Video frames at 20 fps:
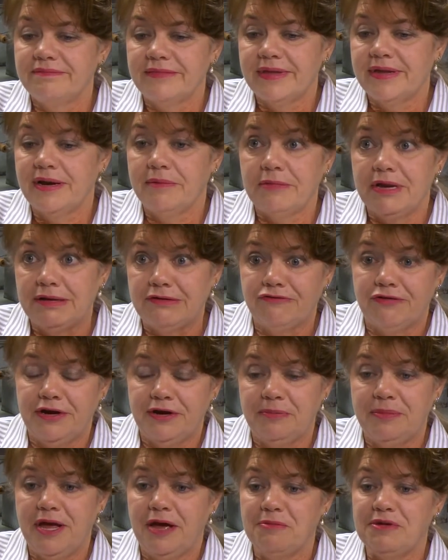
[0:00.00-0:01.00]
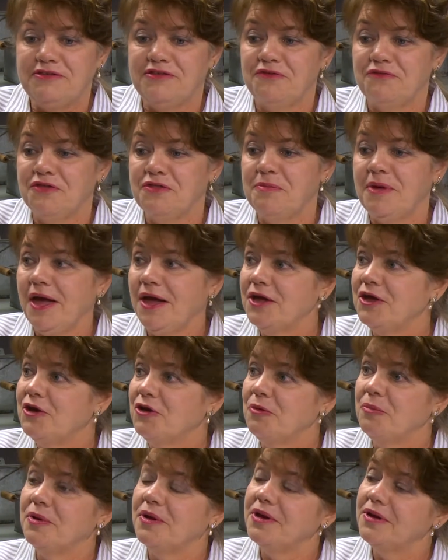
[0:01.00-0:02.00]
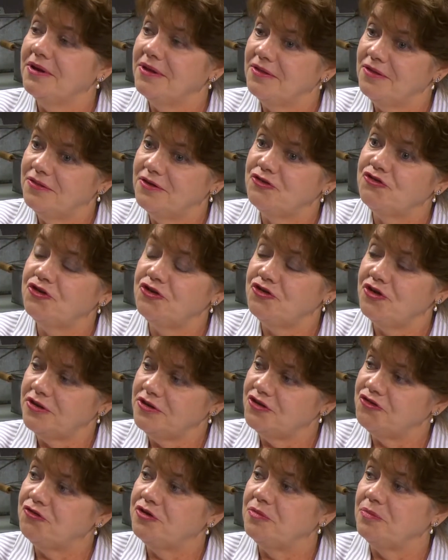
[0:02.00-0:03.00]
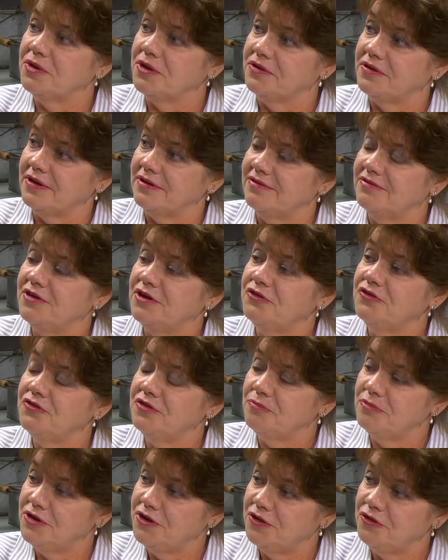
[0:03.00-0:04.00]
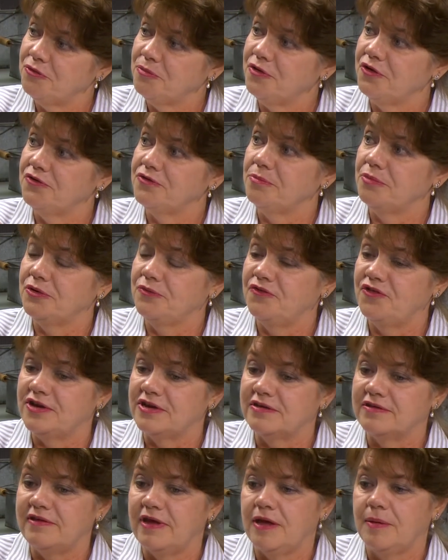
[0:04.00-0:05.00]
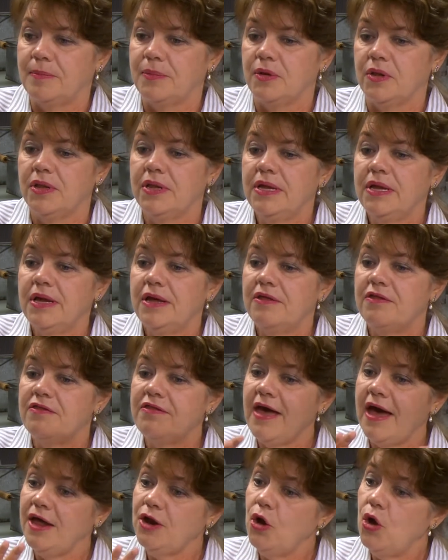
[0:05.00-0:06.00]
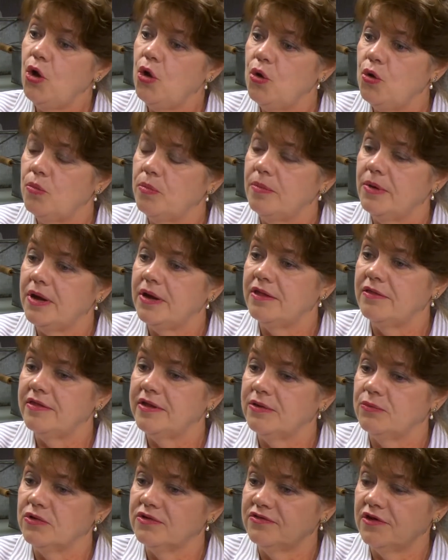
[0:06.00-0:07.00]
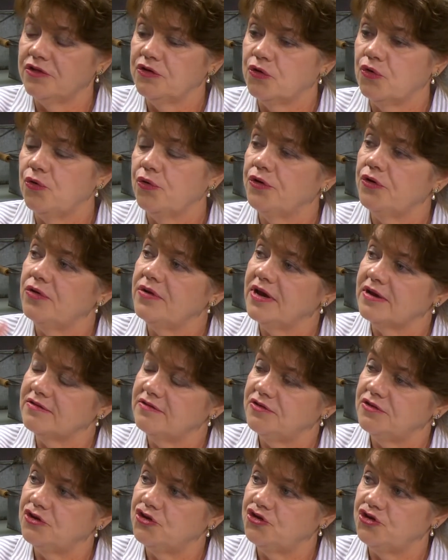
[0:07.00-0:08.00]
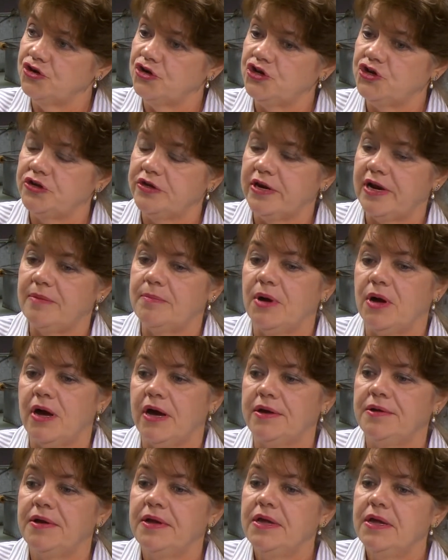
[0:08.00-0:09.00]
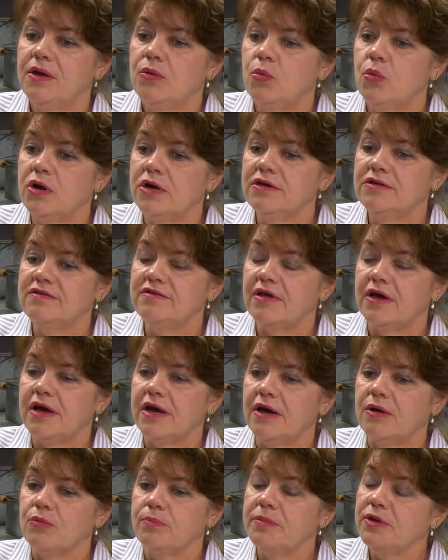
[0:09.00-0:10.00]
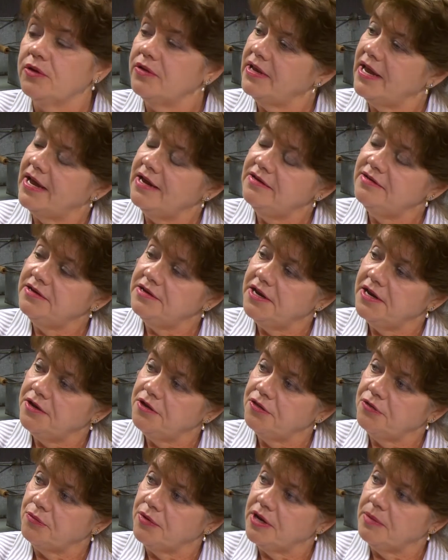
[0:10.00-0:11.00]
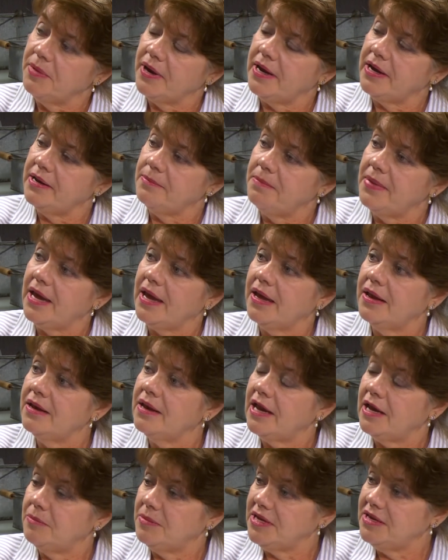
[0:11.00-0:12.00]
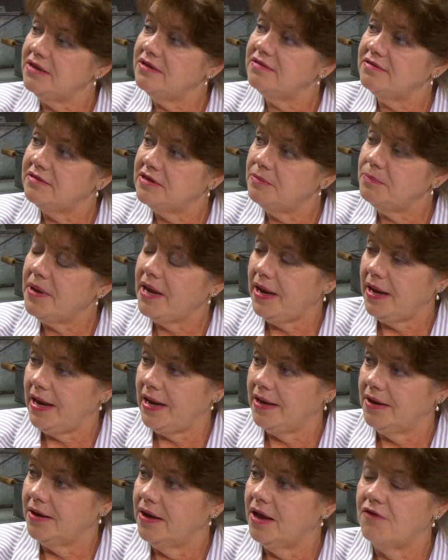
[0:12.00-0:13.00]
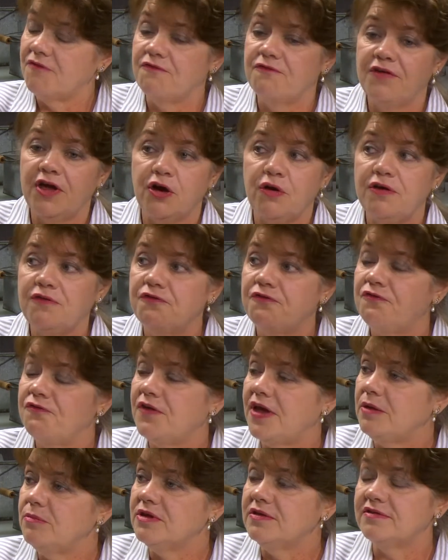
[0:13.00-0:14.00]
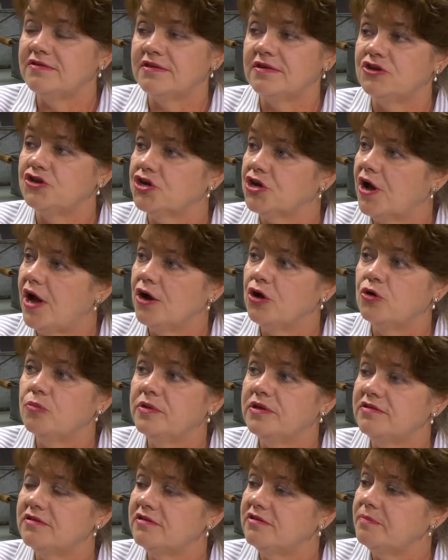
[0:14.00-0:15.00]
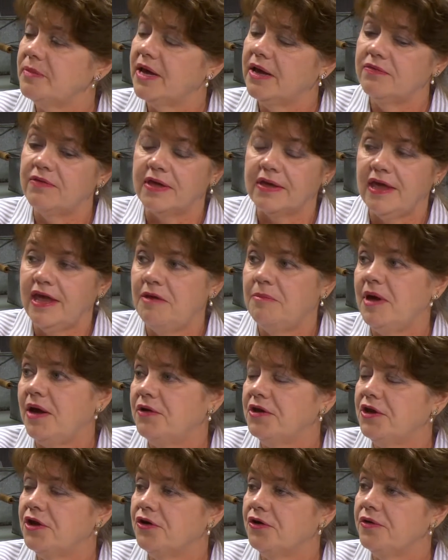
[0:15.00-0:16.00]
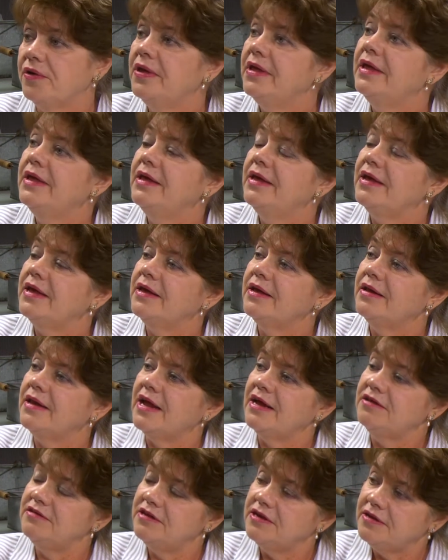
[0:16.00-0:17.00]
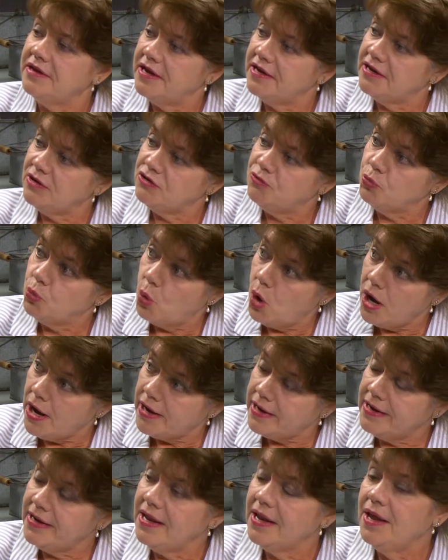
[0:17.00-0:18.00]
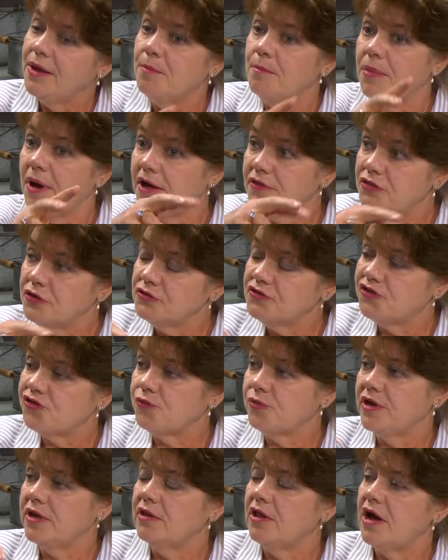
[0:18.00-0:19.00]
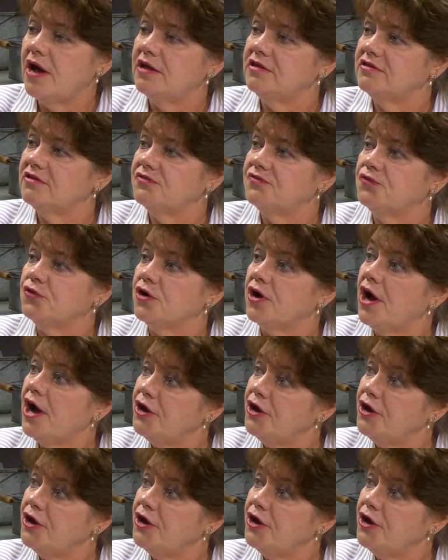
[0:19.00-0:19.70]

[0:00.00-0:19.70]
And I'm not trying to pat myself on the back here, but the Church on the Street buildings, there's another perfect example. That home that it was on the corner next to the church that I bought was built in 1883 by a man named E.C. Payne, a very famous Chicago businessman that came out here in 1881, bought those 3 lots for